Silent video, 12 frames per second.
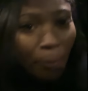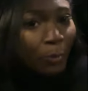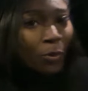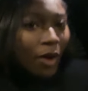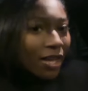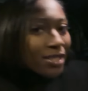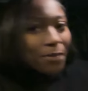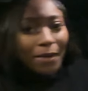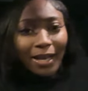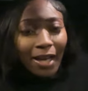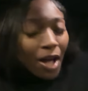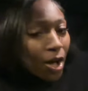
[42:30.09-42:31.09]
Word to
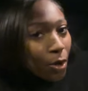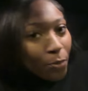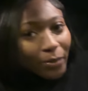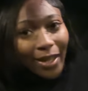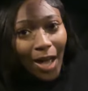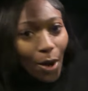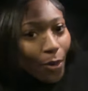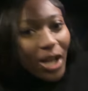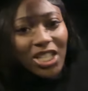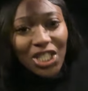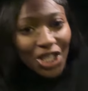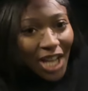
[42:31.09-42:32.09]
my
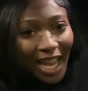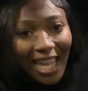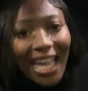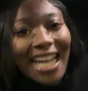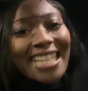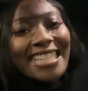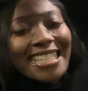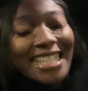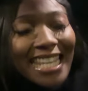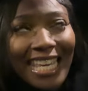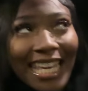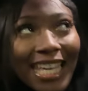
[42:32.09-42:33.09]
homegirl,
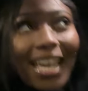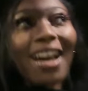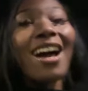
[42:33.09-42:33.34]
JT.